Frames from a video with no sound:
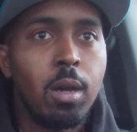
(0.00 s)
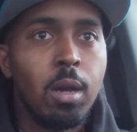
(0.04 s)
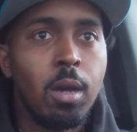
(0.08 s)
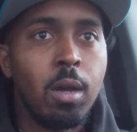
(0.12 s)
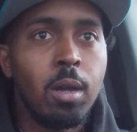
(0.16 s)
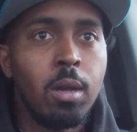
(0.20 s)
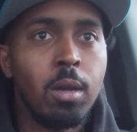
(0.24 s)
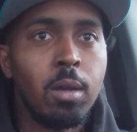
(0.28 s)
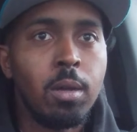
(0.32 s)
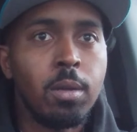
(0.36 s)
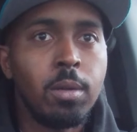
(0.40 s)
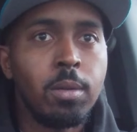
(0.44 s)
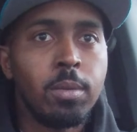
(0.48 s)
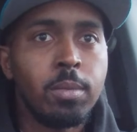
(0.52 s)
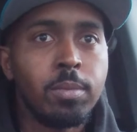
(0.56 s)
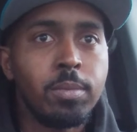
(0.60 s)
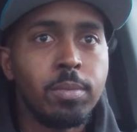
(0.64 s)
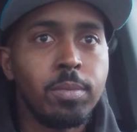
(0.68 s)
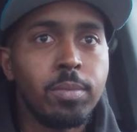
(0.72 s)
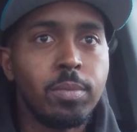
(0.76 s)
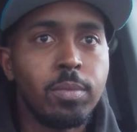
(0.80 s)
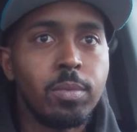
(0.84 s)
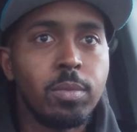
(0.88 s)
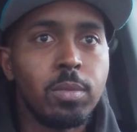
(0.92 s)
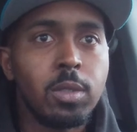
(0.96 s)
Um,
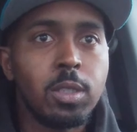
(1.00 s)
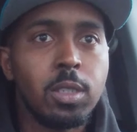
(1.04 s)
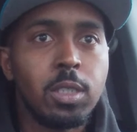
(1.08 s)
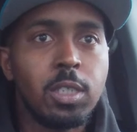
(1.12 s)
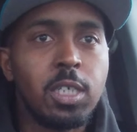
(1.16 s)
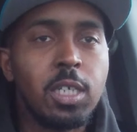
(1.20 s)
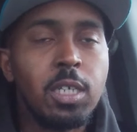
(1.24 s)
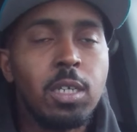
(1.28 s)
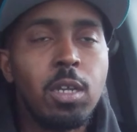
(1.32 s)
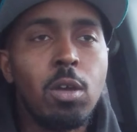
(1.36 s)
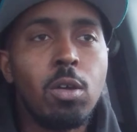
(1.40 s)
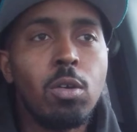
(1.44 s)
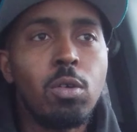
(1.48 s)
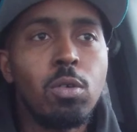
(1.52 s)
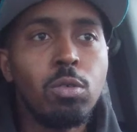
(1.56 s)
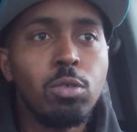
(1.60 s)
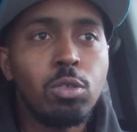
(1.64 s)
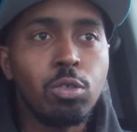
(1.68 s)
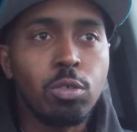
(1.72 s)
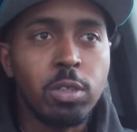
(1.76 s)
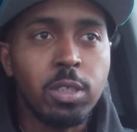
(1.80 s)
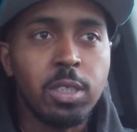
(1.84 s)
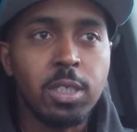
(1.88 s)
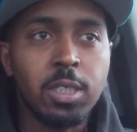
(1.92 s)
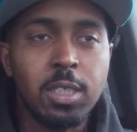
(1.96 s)
she know who
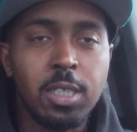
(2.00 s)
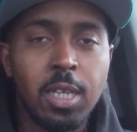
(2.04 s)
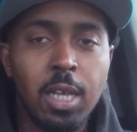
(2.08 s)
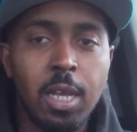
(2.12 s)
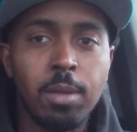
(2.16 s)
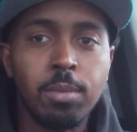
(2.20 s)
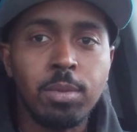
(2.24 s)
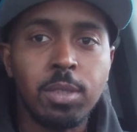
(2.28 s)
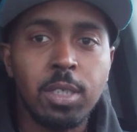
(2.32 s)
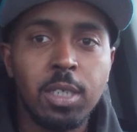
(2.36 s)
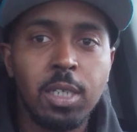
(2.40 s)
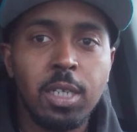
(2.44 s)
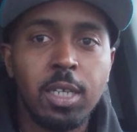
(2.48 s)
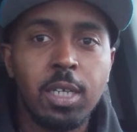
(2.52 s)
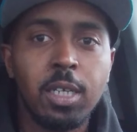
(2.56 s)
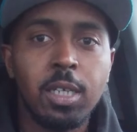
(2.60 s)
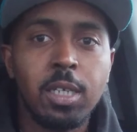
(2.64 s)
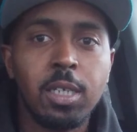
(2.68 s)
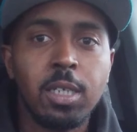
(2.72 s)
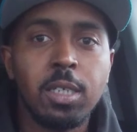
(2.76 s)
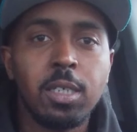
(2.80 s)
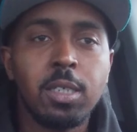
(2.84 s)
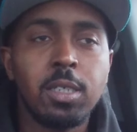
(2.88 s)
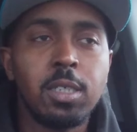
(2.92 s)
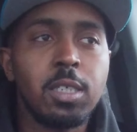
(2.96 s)
Tristan Thompson
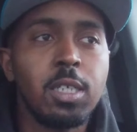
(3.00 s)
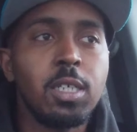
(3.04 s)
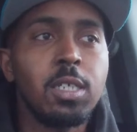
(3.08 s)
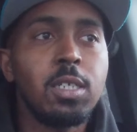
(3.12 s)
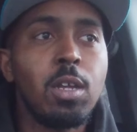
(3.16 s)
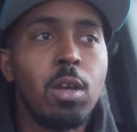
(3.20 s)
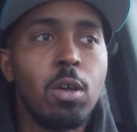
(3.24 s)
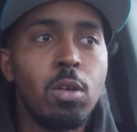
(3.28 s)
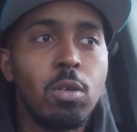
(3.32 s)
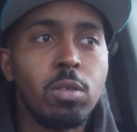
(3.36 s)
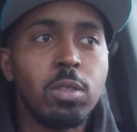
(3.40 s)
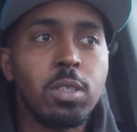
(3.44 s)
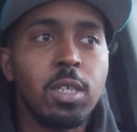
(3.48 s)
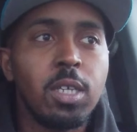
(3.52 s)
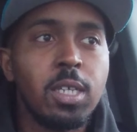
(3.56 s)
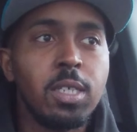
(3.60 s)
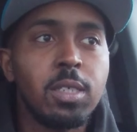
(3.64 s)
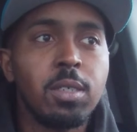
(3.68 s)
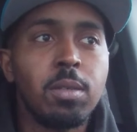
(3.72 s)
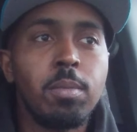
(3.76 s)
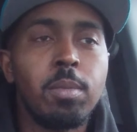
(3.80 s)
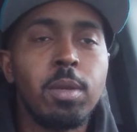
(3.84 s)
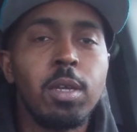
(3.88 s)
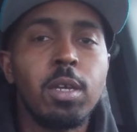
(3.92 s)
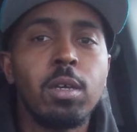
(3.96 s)
is. She knows
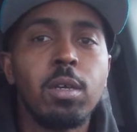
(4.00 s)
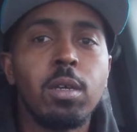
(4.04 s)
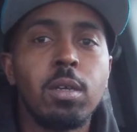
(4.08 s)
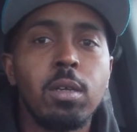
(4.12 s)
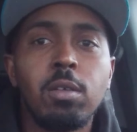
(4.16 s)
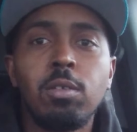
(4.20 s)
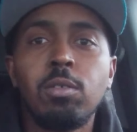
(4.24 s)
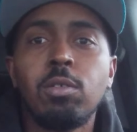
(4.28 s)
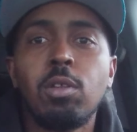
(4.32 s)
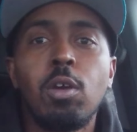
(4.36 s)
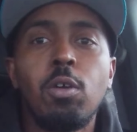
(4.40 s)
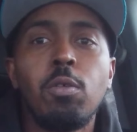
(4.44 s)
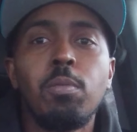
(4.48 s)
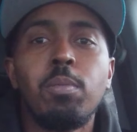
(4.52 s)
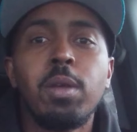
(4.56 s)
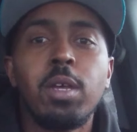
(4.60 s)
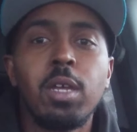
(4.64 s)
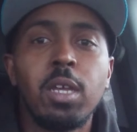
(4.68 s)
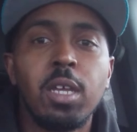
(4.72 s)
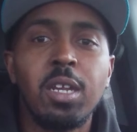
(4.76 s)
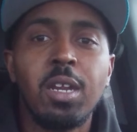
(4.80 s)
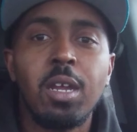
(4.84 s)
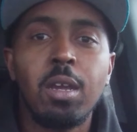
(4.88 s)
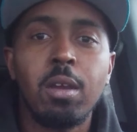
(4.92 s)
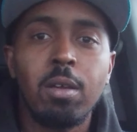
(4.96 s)
he's a mil- you know
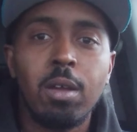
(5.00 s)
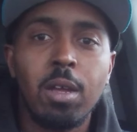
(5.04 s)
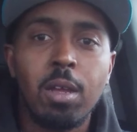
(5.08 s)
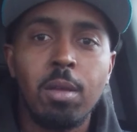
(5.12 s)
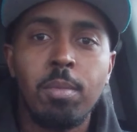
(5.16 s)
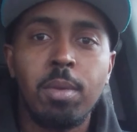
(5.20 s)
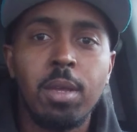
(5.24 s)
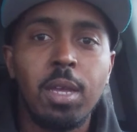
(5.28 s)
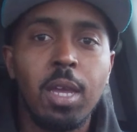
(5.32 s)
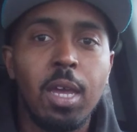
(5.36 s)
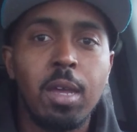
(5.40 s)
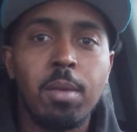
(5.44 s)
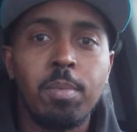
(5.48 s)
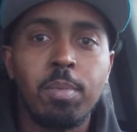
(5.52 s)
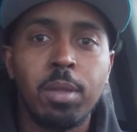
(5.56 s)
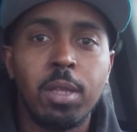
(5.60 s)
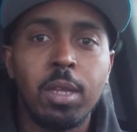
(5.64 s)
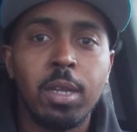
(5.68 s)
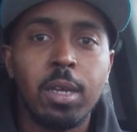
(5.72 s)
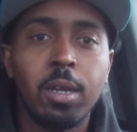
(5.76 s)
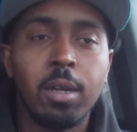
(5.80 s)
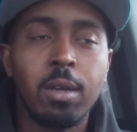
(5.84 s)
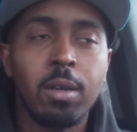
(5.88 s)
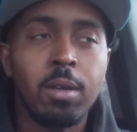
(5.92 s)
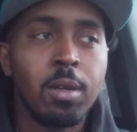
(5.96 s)
millionaire NBA
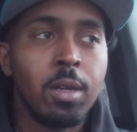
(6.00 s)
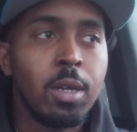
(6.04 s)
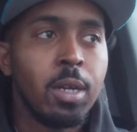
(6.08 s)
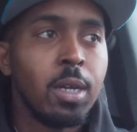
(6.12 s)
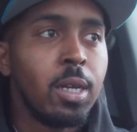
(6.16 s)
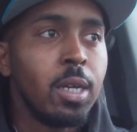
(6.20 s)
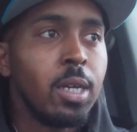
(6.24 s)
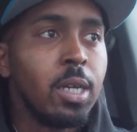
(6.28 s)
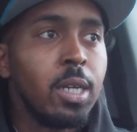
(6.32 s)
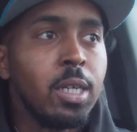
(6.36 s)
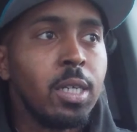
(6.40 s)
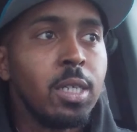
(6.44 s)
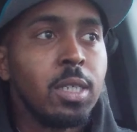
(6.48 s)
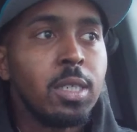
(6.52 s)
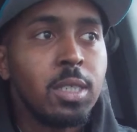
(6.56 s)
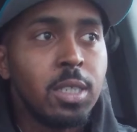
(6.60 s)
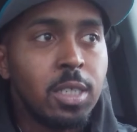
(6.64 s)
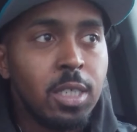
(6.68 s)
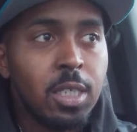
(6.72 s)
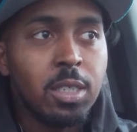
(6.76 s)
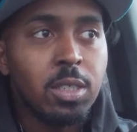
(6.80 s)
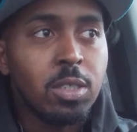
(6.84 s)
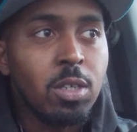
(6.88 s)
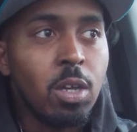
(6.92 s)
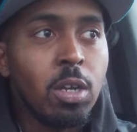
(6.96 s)
player
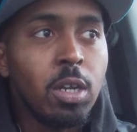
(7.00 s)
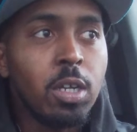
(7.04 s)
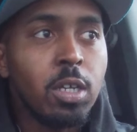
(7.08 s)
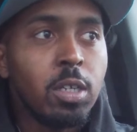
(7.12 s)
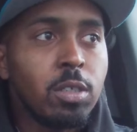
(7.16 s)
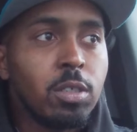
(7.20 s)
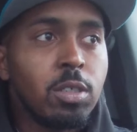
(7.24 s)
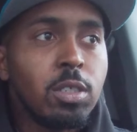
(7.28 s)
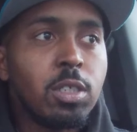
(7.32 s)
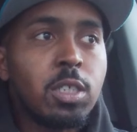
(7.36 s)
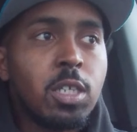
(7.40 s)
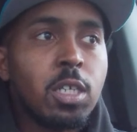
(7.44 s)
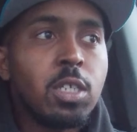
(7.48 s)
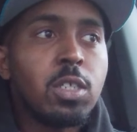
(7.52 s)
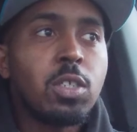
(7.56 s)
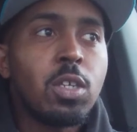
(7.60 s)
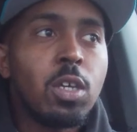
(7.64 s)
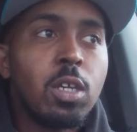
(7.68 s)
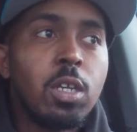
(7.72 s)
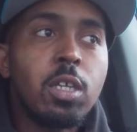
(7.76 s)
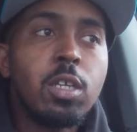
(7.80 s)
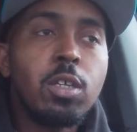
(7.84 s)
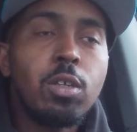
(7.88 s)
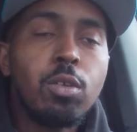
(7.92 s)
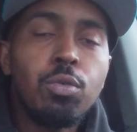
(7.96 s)
she's gonna she's
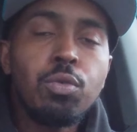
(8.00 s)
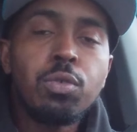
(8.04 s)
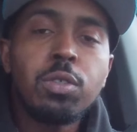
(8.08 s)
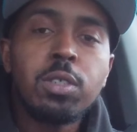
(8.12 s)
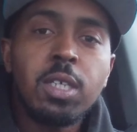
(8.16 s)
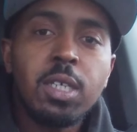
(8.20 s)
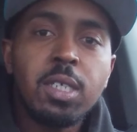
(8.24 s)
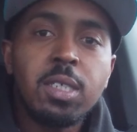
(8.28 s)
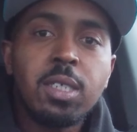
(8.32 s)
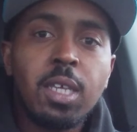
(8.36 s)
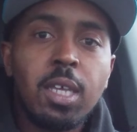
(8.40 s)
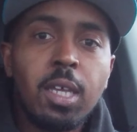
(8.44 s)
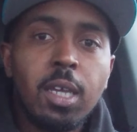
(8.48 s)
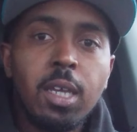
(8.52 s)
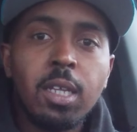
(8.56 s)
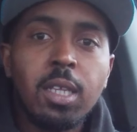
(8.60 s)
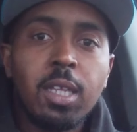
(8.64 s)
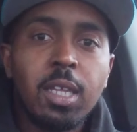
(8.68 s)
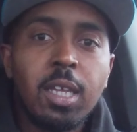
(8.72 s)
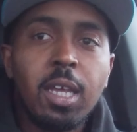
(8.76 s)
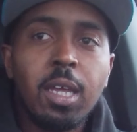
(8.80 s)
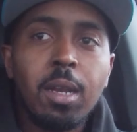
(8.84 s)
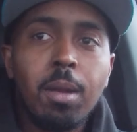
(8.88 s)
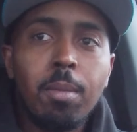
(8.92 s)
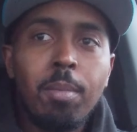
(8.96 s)
gonna use this
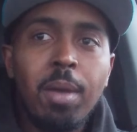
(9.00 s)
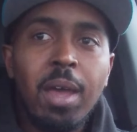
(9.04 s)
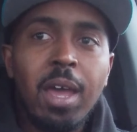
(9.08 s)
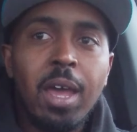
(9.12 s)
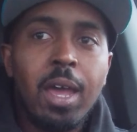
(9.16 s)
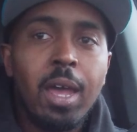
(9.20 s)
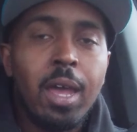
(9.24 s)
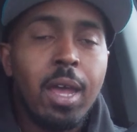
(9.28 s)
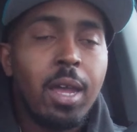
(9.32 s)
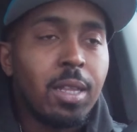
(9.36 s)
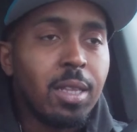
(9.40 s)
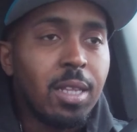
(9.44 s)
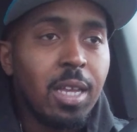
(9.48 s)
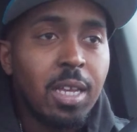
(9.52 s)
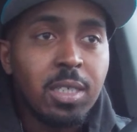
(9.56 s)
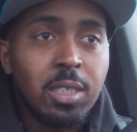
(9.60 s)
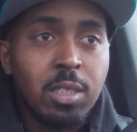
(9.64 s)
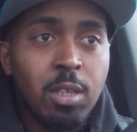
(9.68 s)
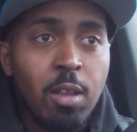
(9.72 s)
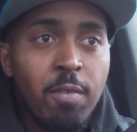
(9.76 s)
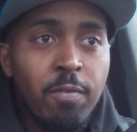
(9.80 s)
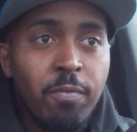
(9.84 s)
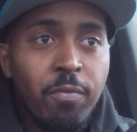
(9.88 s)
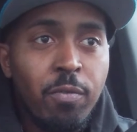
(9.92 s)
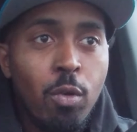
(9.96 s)
kid to get a bag
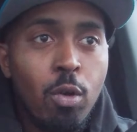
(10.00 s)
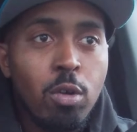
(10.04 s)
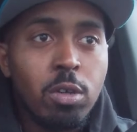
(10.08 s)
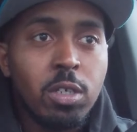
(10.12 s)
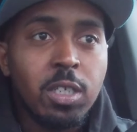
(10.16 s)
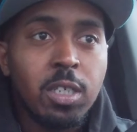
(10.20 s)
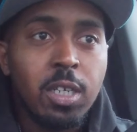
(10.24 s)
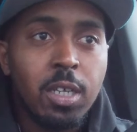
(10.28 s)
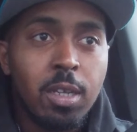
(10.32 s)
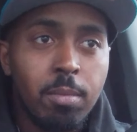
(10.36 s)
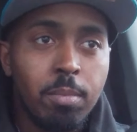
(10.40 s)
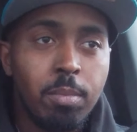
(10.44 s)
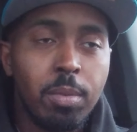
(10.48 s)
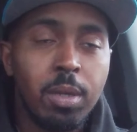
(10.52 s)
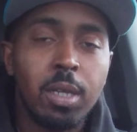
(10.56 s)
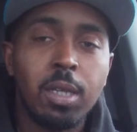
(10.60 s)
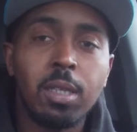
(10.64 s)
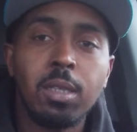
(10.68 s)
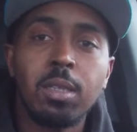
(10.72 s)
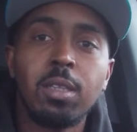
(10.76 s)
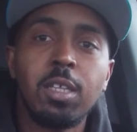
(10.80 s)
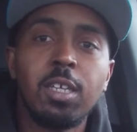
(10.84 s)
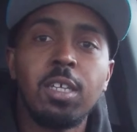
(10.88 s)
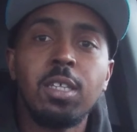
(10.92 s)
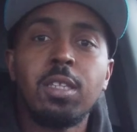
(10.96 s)
that's unfortunate
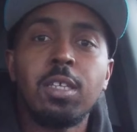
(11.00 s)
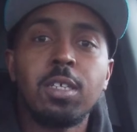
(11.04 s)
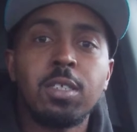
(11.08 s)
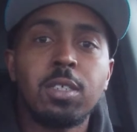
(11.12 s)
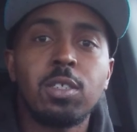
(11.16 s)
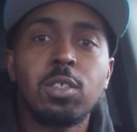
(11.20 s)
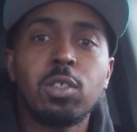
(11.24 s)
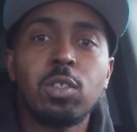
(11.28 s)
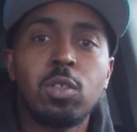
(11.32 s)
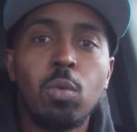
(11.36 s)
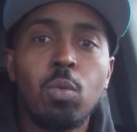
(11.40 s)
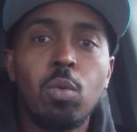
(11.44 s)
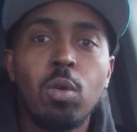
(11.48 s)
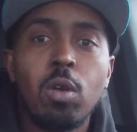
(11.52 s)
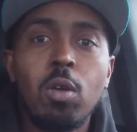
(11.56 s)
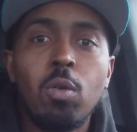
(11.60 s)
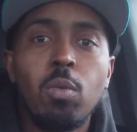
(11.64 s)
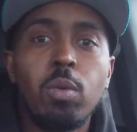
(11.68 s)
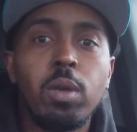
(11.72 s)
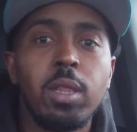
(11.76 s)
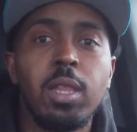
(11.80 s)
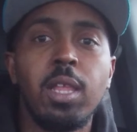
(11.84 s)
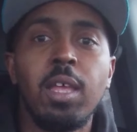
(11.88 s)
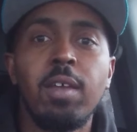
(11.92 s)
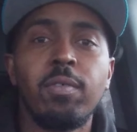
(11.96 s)
but th this is the
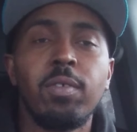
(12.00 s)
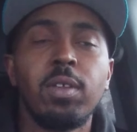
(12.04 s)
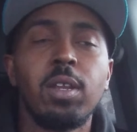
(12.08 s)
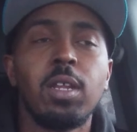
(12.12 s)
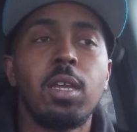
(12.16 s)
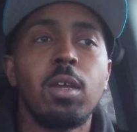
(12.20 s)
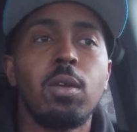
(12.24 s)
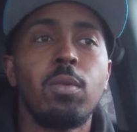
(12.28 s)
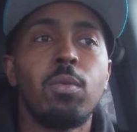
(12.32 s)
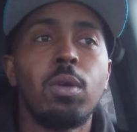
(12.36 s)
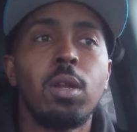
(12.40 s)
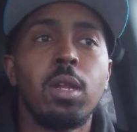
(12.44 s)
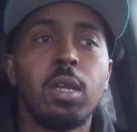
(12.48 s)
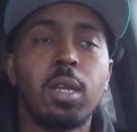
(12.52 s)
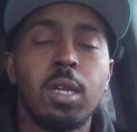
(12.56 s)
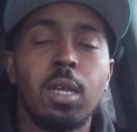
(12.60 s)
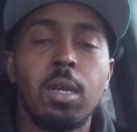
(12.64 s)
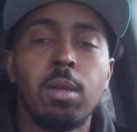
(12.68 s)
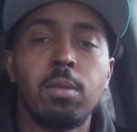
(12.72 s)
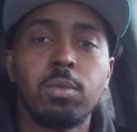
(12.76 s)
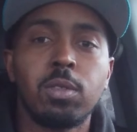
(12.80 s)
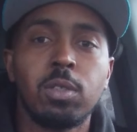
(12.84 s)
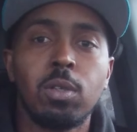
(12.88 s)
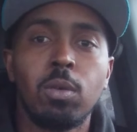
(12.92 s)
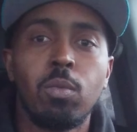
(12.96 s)
world we living in when it
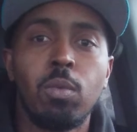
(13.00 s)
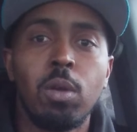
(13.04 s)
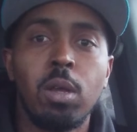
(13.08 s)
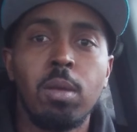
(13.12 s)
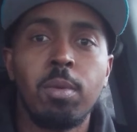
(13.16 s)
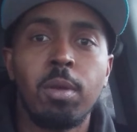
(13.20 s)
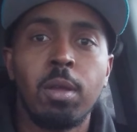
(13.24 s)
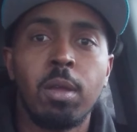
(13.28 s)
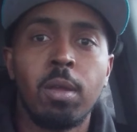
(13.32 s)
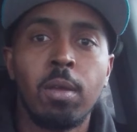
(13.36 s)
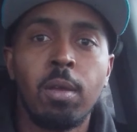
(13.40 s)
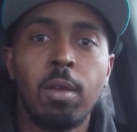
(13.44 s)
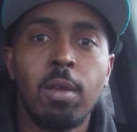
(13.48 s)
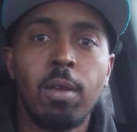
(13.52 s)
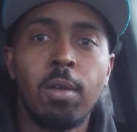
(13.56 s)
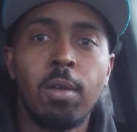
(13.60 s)
comes to women